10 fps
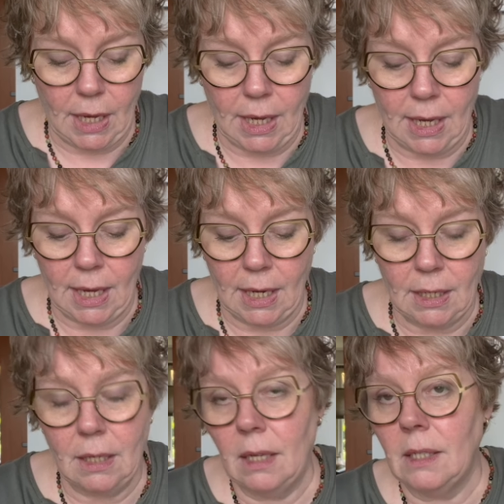
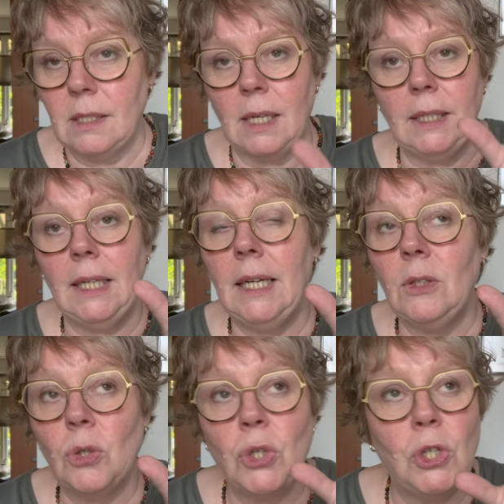and tiny
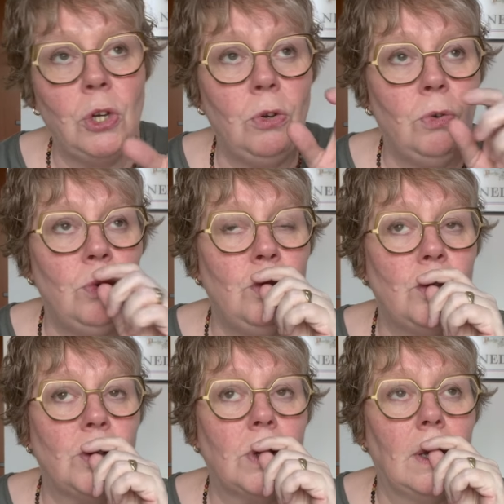little
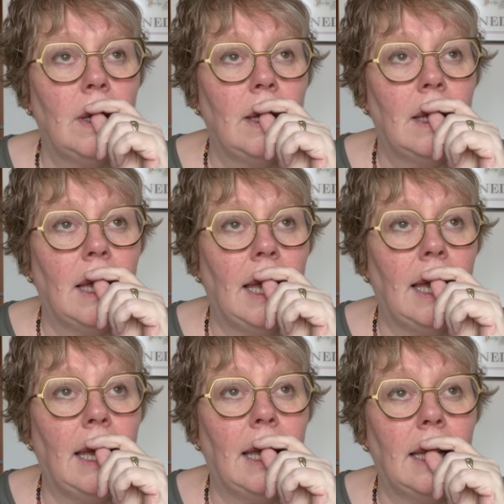shoes
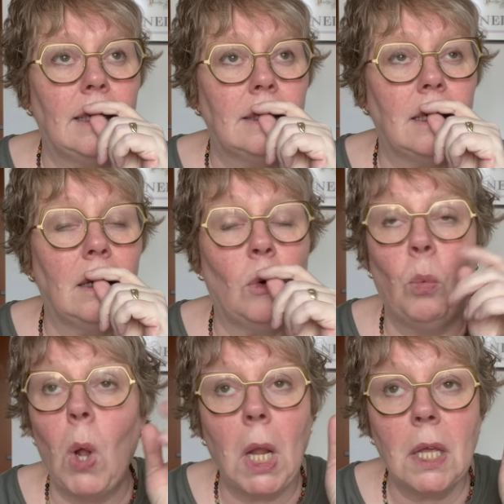and
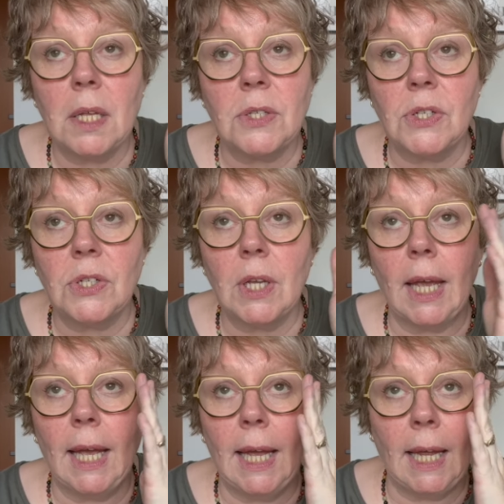wallets
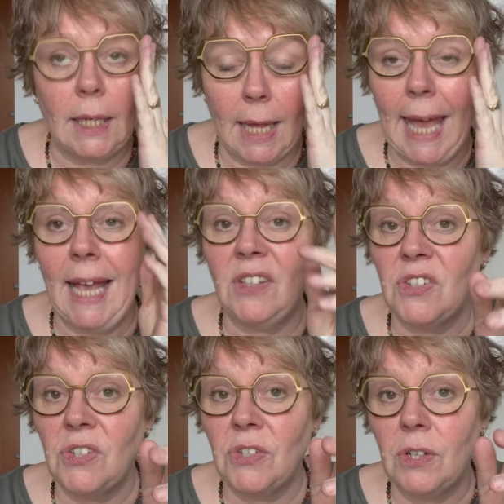and
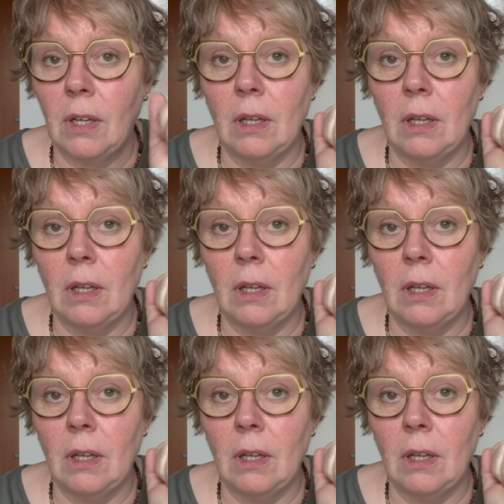hats.